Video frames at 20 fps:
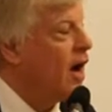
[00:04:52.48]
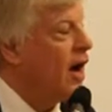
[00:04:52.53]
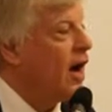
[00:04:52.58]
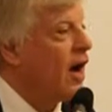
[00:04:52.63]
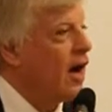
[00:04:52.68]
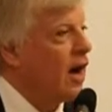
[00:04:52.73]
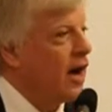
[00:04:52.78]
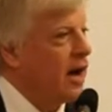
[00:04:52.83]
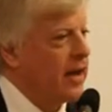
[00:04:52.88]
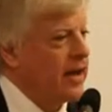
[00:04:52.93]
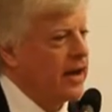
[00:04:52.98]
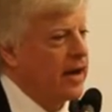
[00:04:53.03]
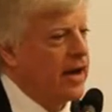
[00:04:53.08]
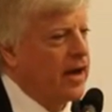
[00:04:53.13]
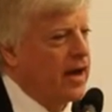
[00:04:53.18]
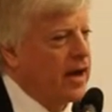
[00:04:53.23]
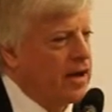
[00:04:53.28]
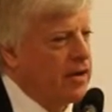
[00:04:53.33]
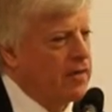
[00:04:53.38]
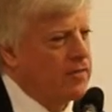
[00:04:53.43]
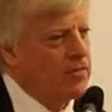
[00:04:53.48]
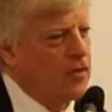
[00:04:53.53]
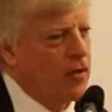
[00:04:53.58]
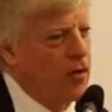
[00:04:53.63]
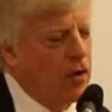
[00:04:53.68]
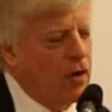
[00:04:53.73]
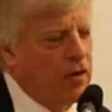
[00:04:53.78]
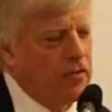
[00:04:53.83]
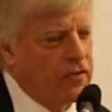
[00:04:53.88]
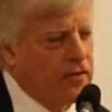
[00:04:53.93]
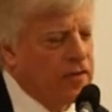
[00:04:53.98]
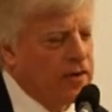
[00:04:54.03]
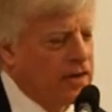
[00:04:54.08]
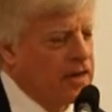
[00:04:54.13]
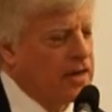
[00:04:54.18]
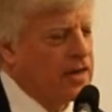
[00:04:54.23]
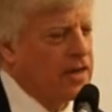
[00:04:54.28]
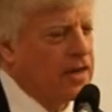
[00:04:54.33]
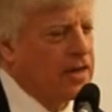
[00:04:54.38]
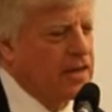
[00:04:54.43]
I've
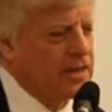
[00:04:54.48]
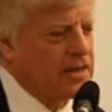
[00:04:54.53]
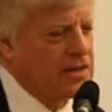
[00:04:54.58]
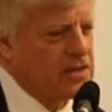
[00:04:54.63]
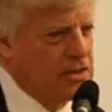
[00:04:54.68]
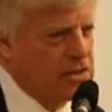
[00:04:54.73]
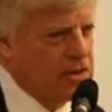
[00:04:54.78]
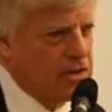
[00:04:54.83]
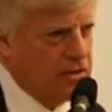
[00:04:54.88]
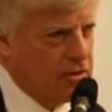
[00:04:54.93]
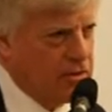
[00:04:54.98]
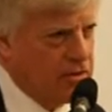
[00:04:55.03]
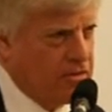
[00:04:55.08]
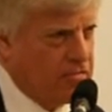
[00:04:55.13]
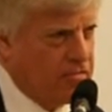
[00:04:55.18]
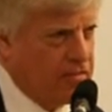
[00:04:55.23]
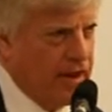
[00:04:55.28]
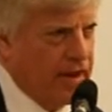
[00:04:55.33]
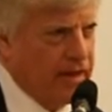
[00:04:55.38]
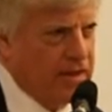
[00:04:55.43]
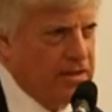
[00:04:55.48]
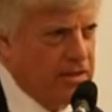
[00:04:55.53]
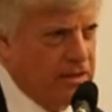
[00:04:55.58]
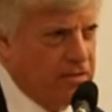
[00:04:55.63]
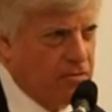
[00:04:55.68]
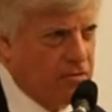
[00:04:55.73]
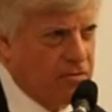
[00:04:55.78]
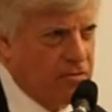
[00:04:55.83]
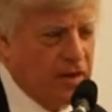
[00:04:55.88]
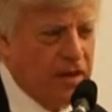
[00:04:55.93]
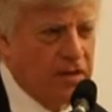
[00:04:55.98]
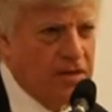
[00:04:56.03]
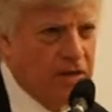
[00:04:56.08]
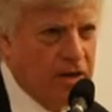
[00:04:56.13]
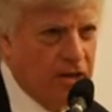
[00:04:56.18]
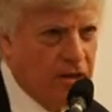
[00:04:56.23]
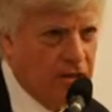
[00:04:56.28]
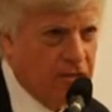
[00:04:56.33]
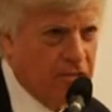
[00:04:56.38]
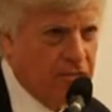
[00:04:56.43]
often considered the fact and reflected
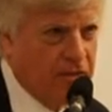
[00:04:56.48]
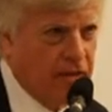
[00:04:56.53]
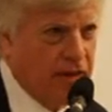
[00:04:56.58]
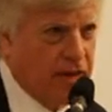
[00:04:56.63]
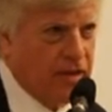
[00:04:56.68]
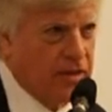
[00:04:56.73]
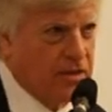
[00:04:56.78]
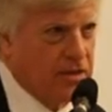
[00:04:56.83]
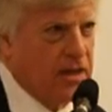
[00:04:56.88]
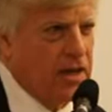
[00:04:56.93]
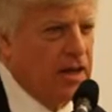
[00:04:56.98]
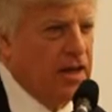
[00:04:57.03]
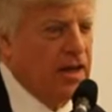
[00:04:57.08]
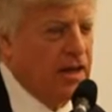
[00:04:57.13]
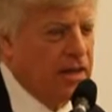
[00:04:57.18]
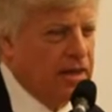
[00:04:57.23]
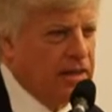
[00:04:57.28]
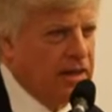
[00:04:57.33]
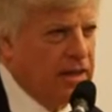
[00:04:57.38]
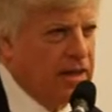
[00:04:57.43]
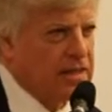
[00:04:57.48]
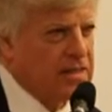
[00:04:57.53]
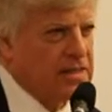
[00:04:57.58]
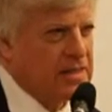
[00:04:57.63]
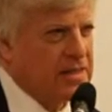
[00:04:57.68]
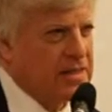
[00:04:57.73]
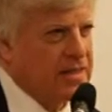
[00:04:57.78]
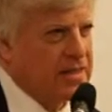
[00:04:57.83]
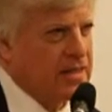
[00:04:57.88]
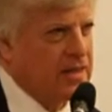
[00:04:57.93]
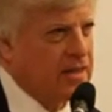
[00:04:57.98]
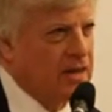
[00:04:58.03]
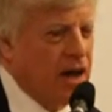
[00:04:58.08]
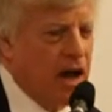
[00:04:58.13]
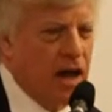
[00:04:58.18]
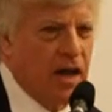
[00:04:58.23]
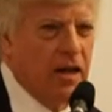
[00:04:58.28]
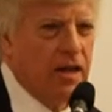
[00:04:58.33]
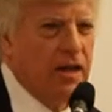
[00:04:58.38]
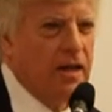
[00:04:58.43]
on the fact that it's
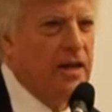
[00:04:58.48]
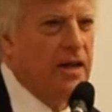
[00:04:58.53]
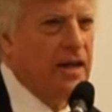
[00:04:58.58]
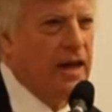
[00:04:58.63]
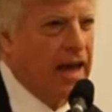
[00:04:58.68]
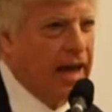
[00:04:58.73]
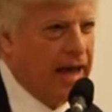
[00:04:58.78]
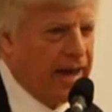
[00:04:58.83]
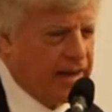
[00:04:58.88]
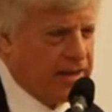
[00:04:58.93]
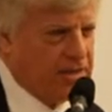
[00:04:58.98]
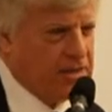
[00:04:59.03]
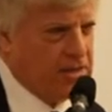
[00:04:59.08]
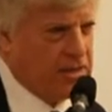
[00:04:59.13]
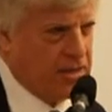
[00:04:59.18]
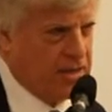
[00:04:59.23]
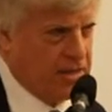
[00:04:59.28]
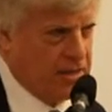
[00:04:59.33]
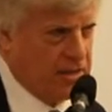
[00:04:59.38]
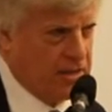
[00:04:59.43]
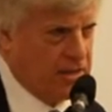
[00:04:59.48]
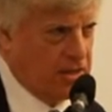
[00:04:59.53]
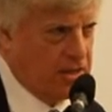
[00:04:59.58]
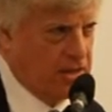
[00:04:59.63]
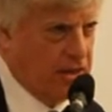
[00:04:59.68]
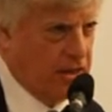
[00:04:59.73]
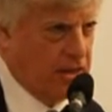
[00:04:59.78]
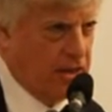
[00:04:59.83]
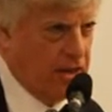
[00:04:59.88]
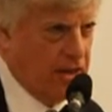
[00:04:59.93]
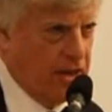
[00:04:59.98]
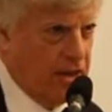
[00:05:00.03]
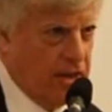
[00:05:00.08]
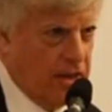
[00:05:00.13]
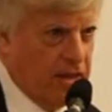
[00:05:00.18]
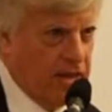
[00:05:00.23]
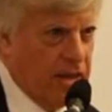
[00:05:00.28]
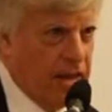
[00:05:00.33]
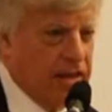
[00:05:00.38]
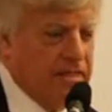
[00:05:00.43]
not an accident
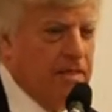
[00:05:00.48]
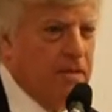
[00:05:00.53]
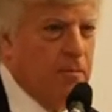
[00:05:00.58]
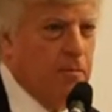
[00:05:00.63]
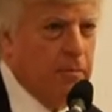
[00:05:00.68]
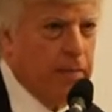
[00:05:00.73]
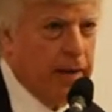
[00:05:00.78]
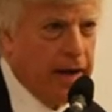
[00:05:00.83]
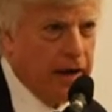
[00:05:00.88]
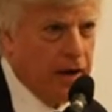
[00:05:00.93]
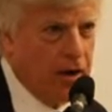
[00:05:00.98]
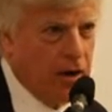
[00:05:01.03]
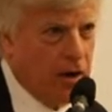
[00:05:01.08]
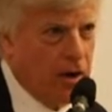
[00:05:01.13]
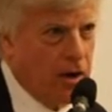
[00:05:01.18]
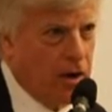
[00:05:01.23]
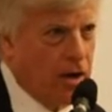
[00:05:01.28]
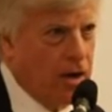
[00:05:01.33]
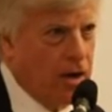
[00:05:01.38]
that the bear